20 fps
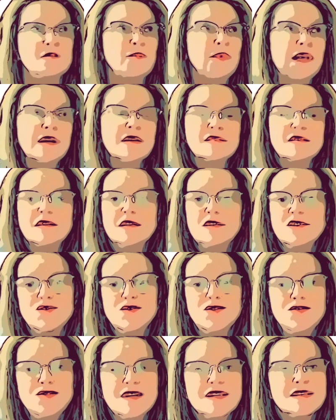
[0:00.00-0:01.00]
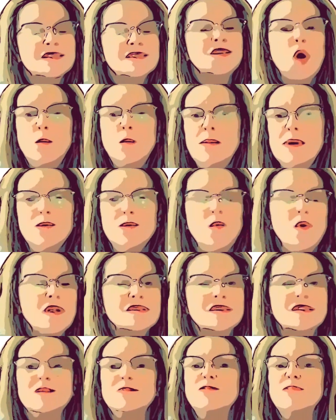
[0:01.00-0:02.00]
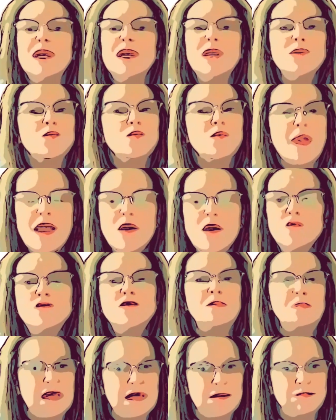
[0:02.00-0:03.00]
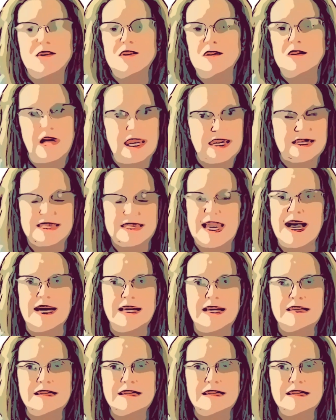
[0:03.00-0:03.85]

Because the truth is, nobody wants to be around people like that.